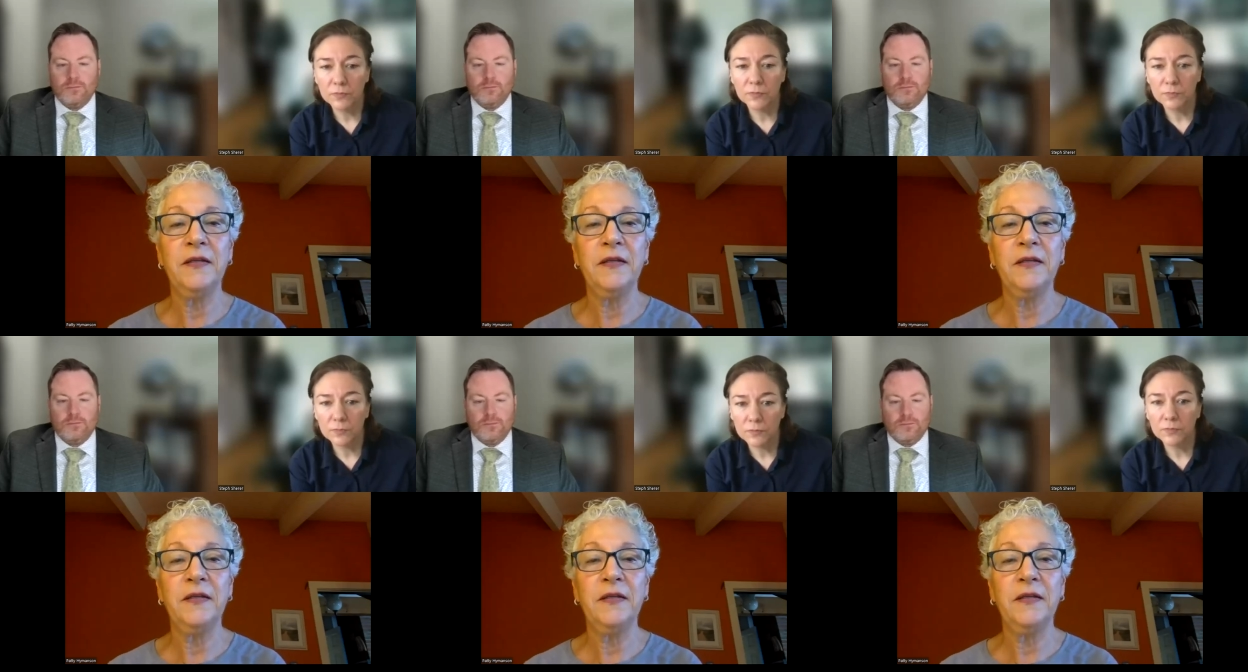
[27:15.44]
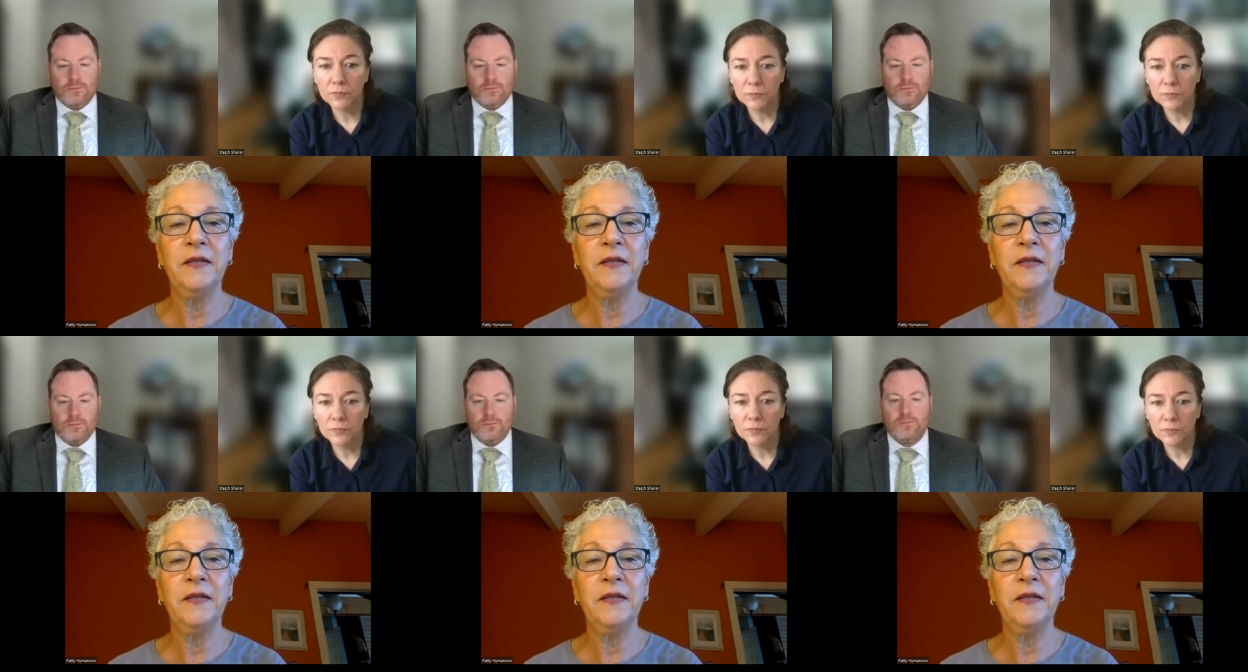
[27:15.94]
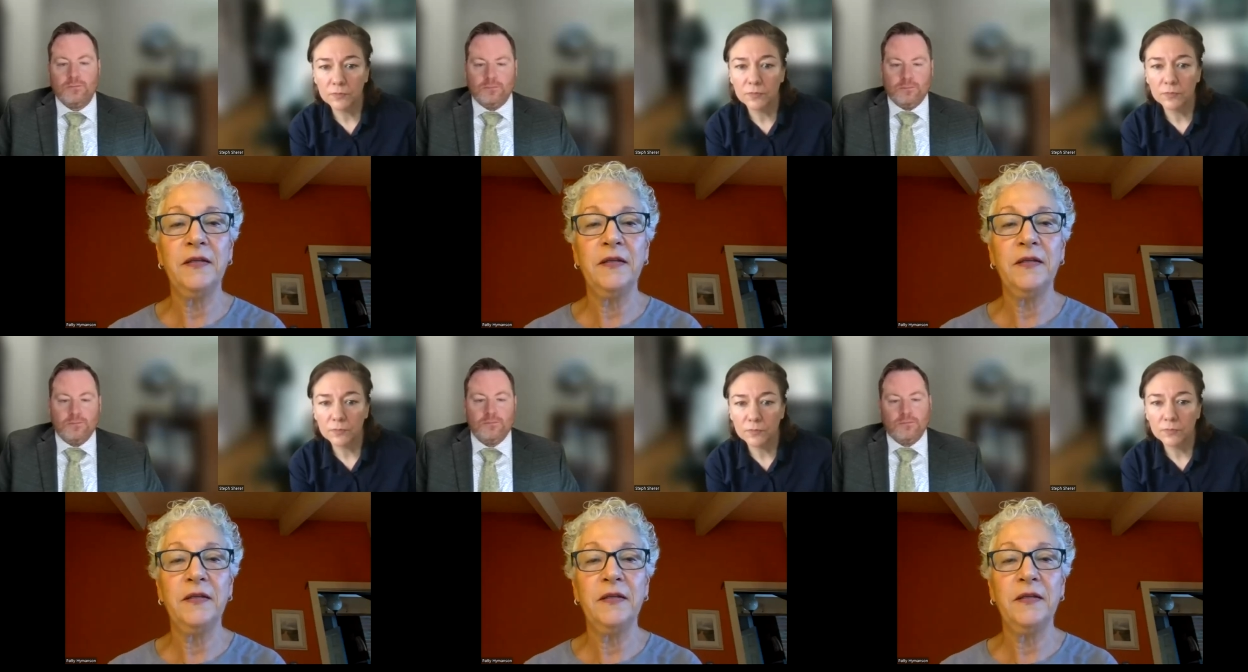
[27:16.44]

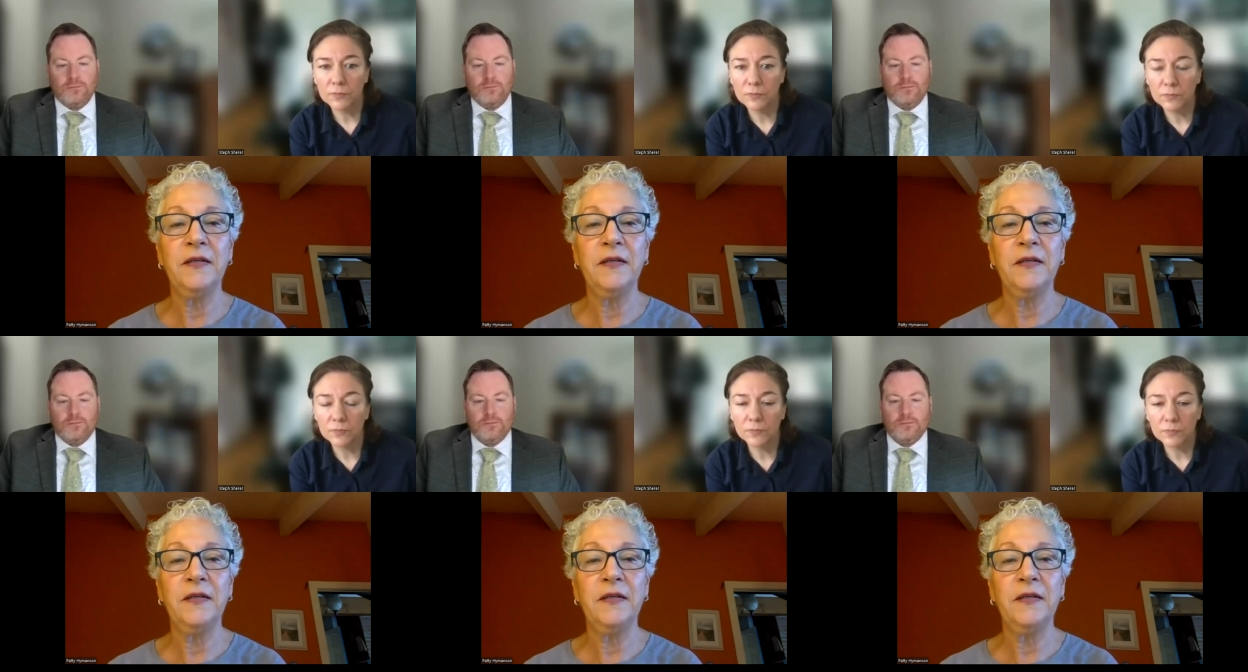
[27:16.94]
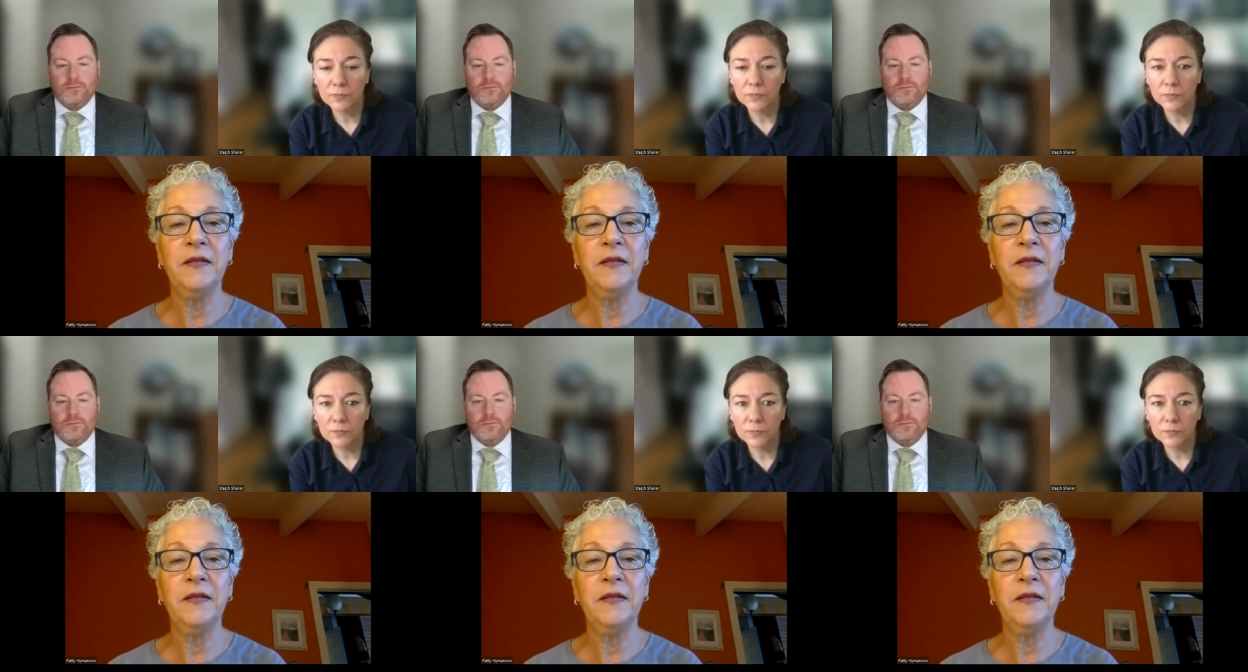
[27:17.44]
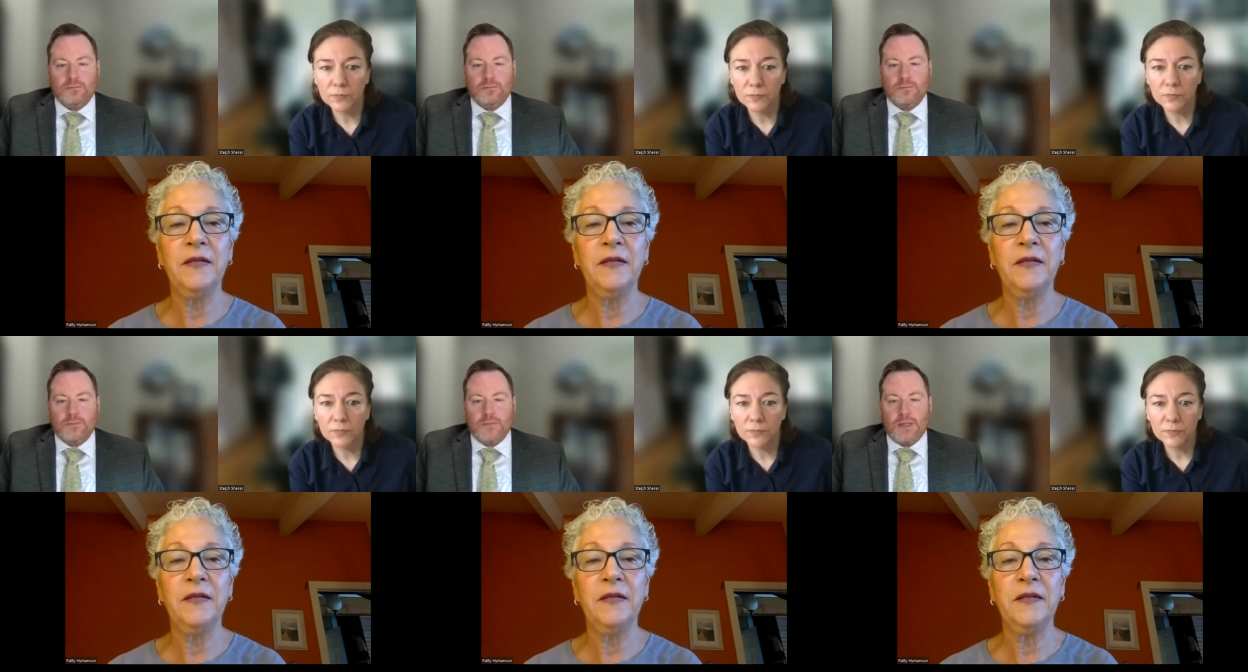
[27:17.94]

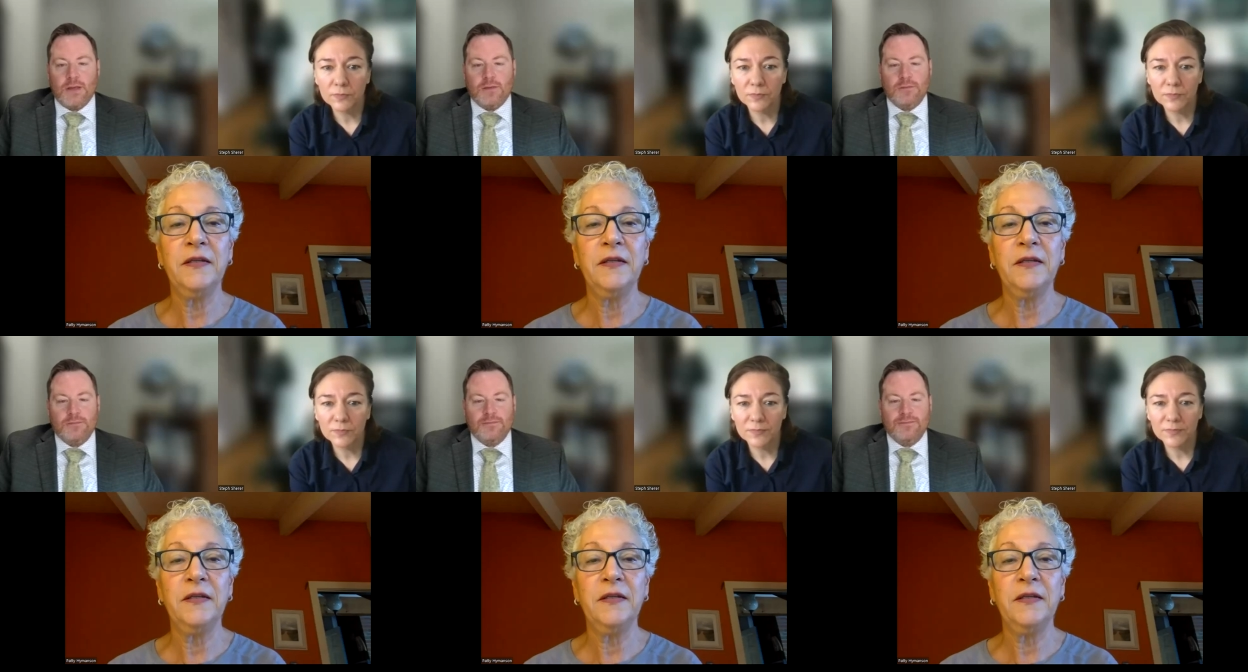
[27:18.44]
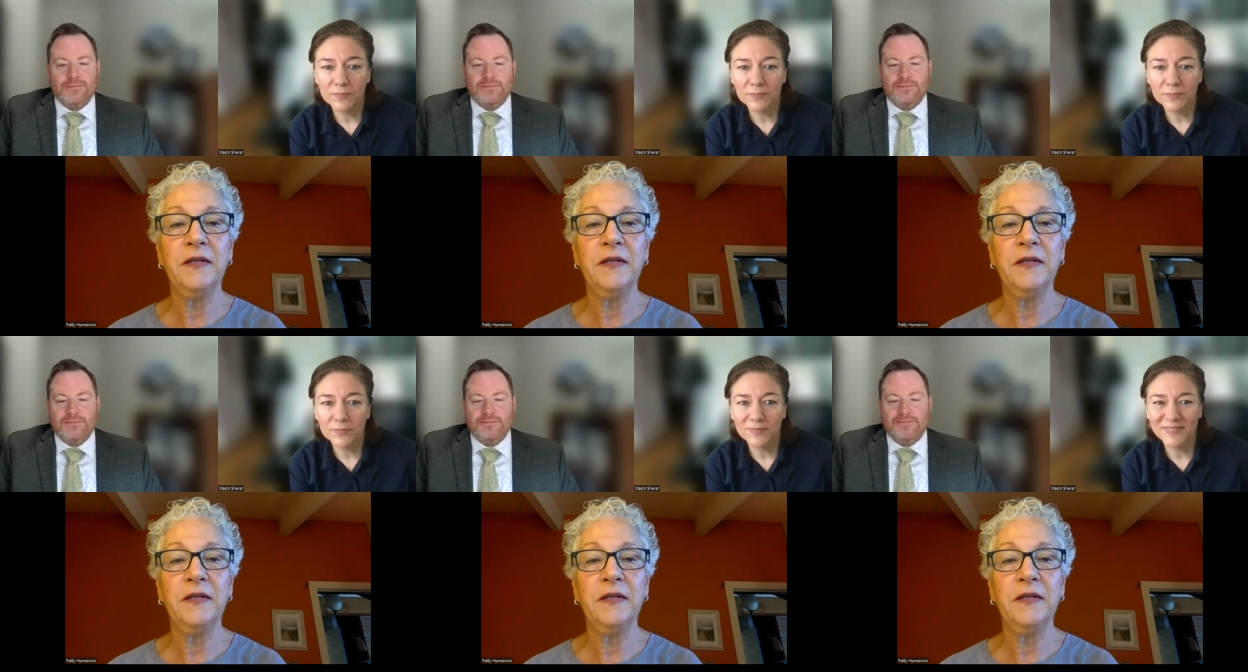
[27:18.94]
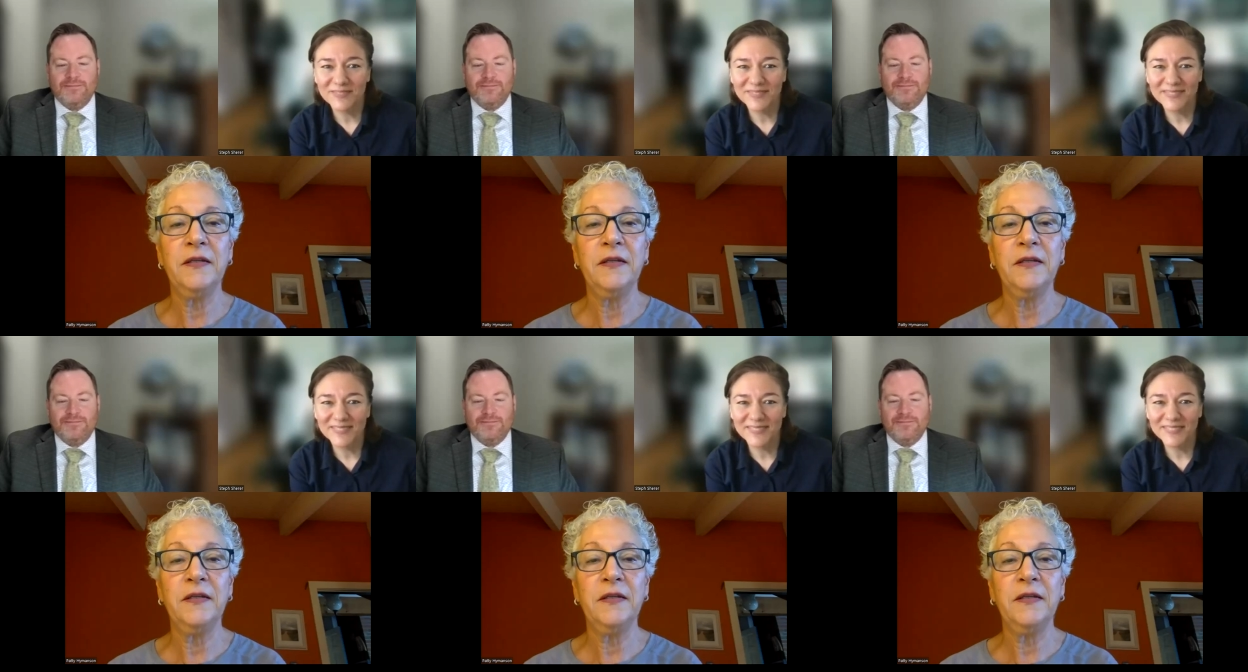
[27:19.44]

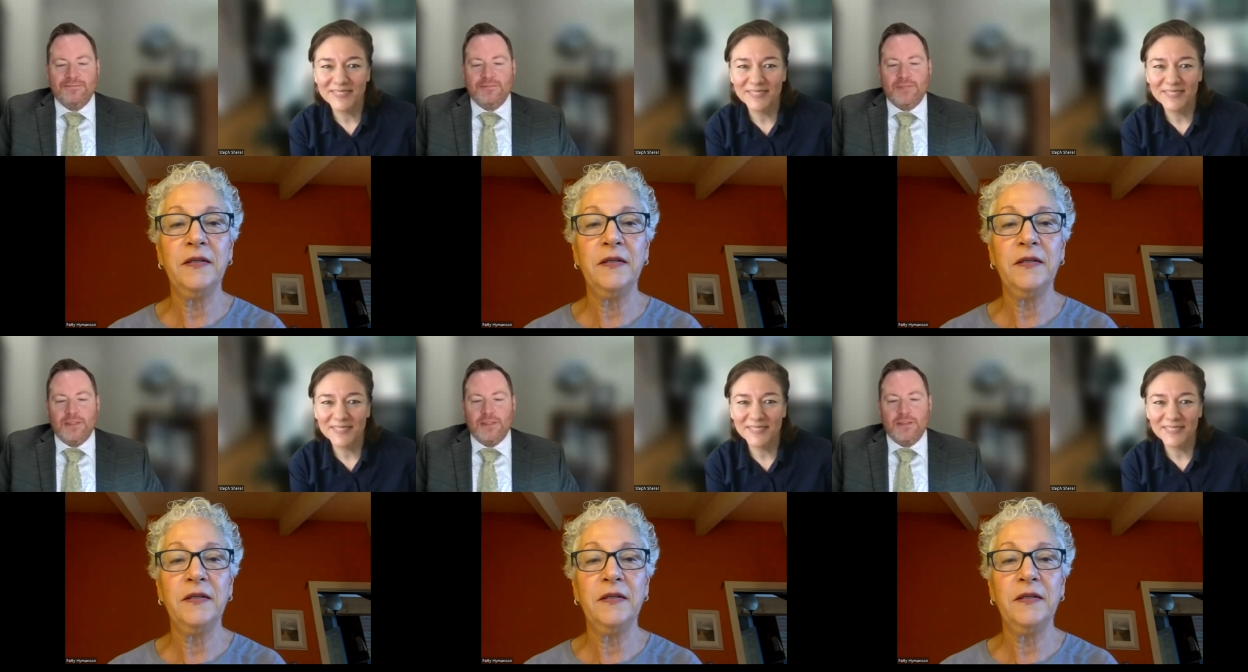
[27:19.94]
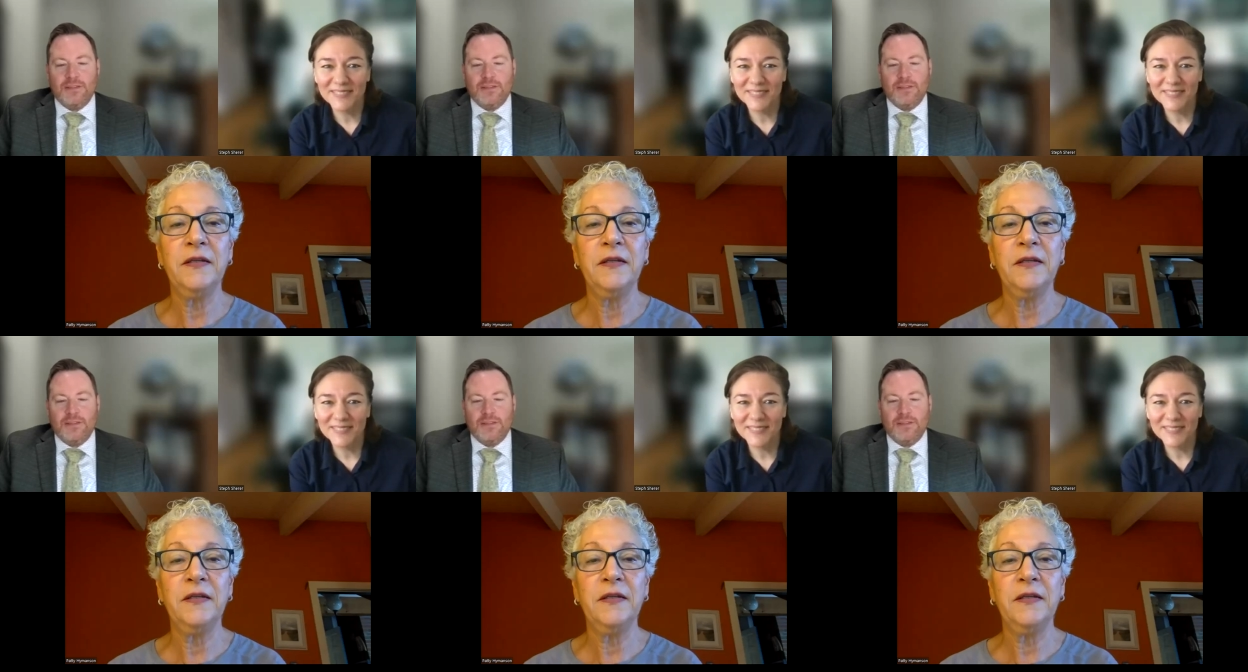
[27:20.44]
(no one is talking)